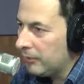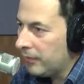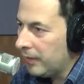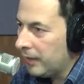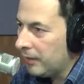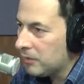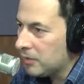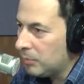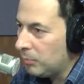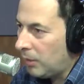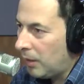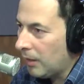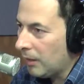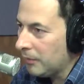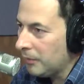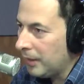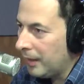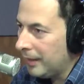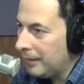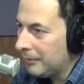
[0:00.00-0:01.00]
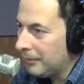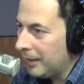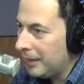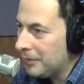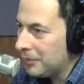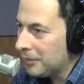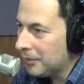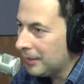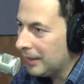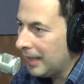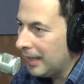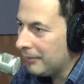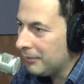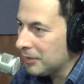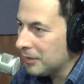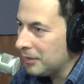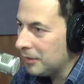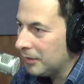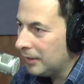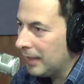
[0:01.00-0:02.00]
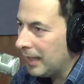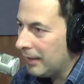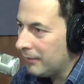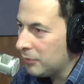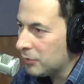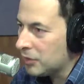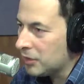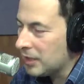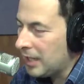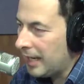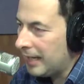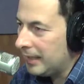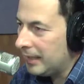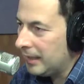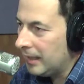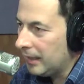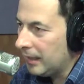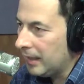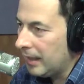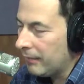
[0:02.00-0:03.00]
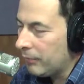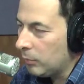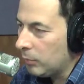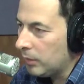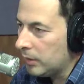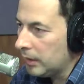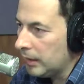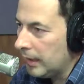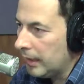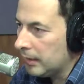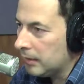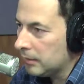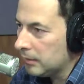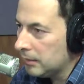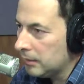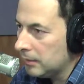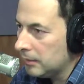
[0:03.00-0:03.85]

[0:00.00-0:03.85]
affair tomorrow night, right? You're going to have your signing and get everyone together.